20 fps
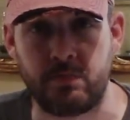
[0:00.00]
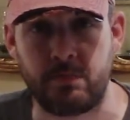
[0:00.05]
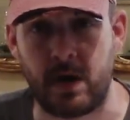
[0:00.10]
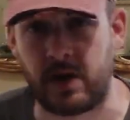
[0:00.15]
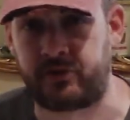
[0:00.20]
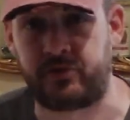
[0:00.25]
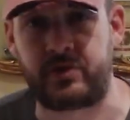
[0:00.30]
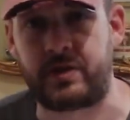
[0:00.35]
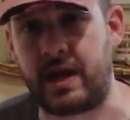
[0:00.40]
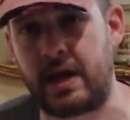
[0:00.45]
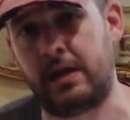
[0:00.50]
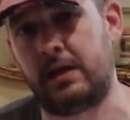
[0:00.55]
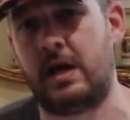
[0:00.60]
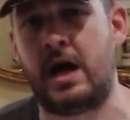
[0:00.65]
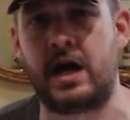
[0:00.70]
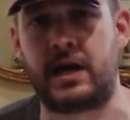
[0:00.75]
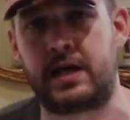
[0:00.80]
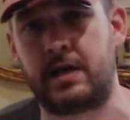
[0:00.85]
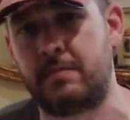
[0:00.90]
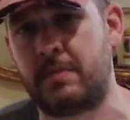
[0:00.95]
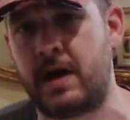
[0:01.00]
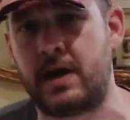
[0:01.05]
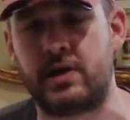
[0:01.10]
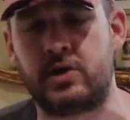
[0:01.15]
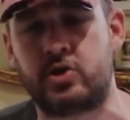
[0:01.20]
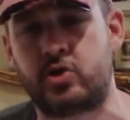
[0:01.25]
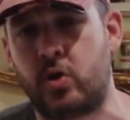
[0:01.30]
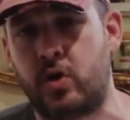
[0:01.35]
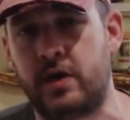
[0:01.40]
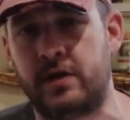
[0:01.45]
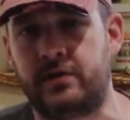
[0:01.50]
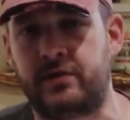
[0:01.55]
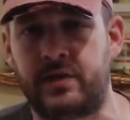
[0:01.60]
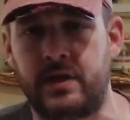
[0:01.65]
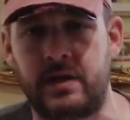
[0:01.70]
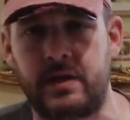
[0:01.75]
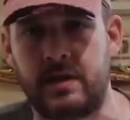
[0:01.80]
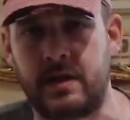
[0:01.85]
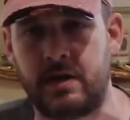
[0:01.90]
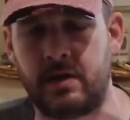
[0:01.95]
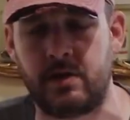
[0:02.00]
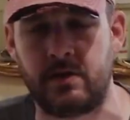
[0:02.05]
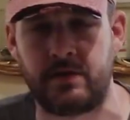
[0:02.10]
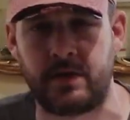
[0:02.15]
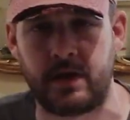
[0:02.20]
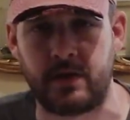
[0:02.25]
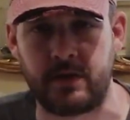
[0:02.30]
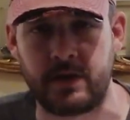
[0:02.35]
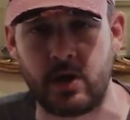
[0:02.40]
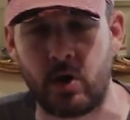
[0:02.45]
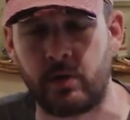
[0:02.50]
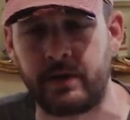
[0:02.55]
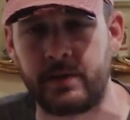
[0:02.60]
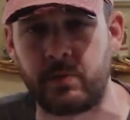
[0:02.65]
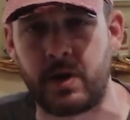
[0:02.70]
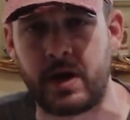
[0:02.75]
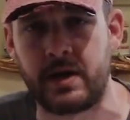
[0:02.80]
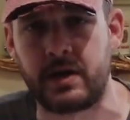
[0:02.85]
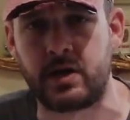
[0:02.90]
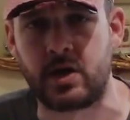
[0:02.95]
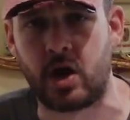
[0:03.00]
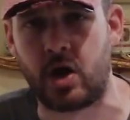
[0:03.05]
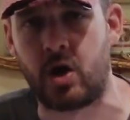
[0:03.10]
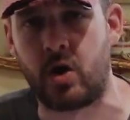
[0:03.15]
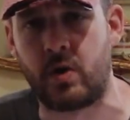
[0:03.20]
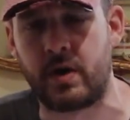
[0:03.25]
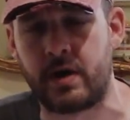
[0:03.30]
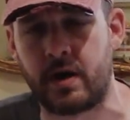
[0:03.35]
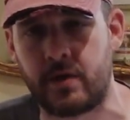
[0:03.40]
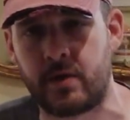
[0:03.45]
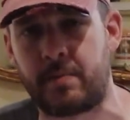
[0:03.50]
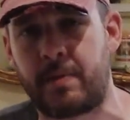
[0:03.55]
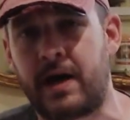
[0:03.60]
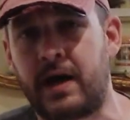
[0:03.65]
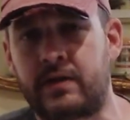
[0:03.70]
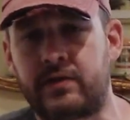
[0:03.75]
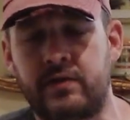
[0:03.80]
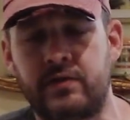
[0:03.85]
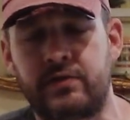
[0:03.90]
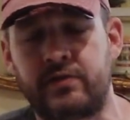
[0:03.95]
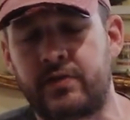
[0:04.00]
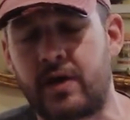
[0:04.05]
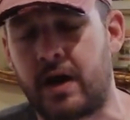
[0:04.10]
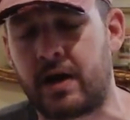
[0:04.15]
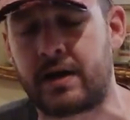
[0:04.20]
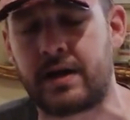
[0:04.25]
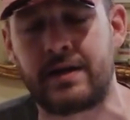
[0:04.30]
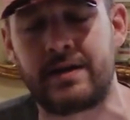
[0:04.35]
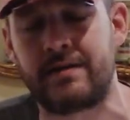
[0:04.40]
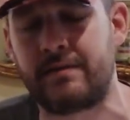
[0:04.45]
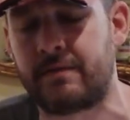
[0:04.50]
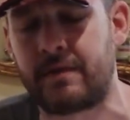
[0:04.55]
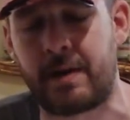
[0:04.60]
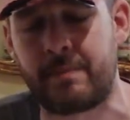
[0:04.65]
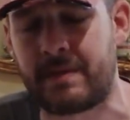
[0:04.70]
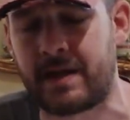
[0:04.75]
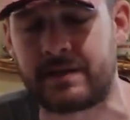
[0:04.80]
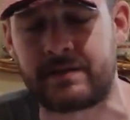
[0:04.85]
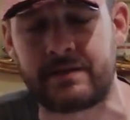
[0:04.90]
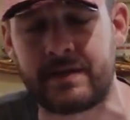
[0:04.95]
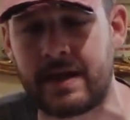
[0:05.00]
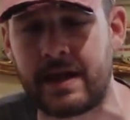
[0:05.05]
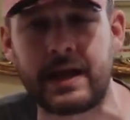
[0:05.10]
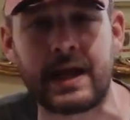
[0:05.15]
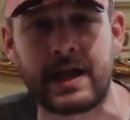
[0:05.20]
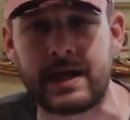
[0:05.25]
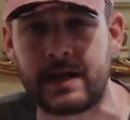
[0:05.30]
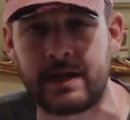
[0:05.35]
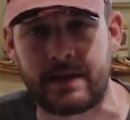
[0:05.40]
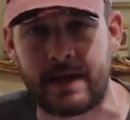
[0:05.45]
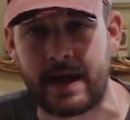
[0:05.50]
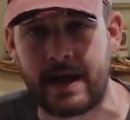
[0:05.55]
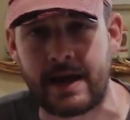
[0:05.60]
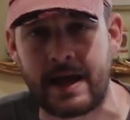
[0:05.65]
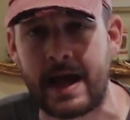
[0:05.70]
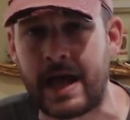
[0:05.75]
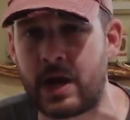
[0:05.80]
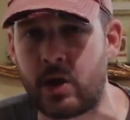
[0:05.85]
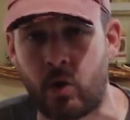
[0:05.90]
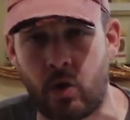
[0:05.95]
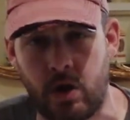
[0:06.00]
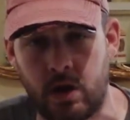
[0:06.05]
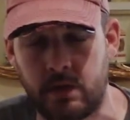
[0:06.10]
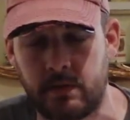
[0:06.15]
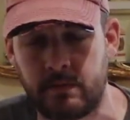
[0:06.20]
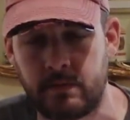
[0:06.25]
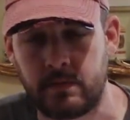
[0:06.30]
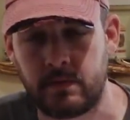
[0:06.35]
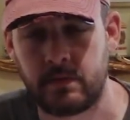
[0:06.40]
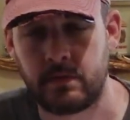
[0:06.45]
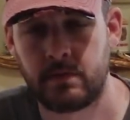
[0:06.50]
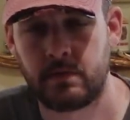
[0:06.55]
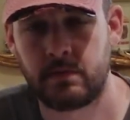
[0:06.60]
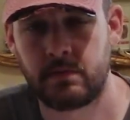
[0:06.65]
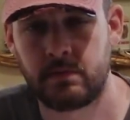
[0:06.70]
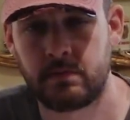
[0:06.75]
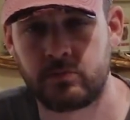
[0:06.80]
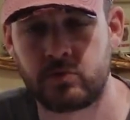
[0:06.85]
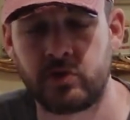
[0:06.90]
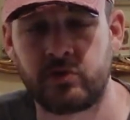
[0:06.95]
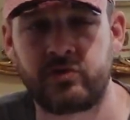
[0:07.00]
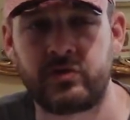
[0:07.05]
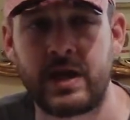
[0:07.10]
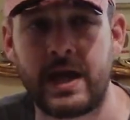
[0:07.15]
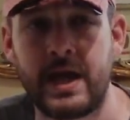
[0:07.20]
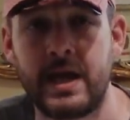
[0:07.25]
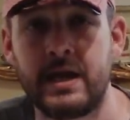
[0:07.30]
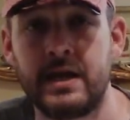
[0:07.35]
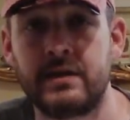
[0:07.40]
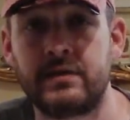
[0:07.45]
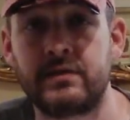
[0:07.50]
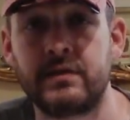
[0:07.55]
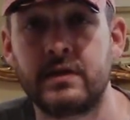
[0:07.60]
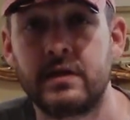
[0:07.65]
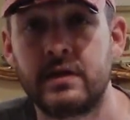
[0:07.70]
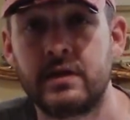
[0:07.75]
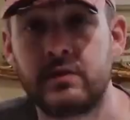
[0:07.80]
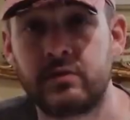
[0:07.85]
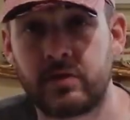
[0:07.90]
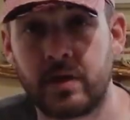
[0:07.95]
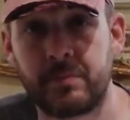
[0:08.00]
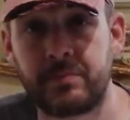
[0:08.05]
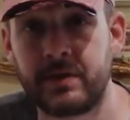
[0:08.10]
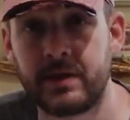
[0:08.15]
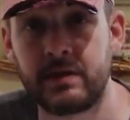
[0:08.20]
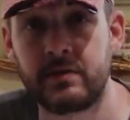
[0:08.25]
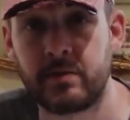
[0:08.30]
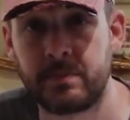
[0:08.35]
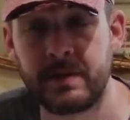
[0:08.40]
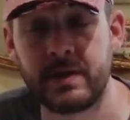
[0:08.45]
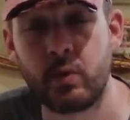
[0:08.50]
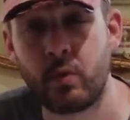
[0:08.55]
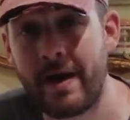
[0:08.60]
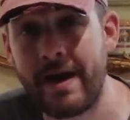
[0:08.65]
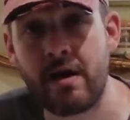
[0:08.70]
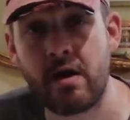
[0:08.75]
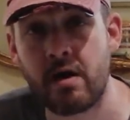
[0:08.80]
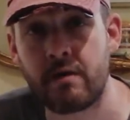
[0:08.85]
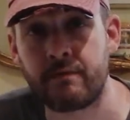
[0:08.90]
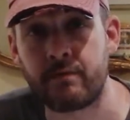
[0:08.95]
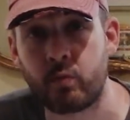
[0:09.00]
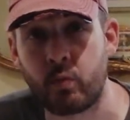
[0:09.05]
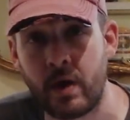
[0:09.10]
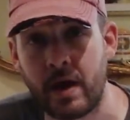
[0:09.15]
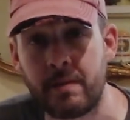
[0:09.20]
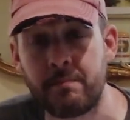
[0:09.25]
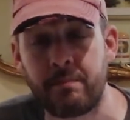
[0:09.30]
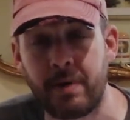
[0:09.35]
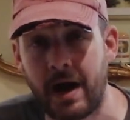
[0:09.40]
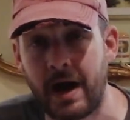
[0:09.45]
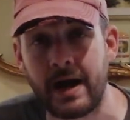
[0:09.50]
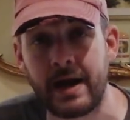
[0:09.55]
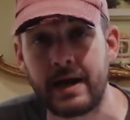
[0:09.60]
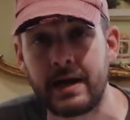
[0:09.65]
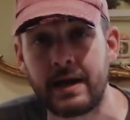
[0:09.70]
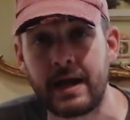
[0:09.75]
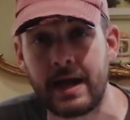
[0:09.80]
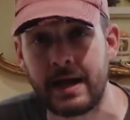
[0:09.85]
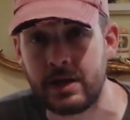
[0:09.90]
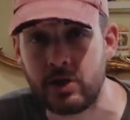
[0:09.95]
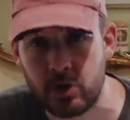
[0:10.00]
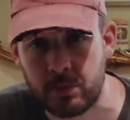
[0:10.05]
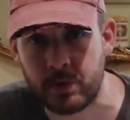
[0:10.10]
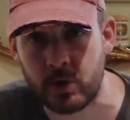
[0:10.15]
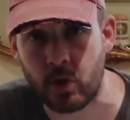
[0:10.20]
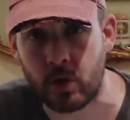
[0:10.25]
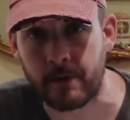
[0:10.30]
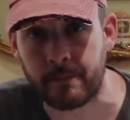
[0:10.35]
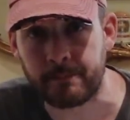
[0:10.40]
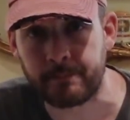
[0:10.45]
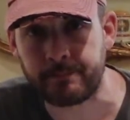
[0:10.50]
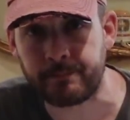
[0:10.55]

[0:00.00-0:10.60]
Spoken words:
must get locking miter joints and they're the only way to go and other boxes suck, and I'm not saying any of that at all. I'm just saying it's something to be aware of when buying a humidor.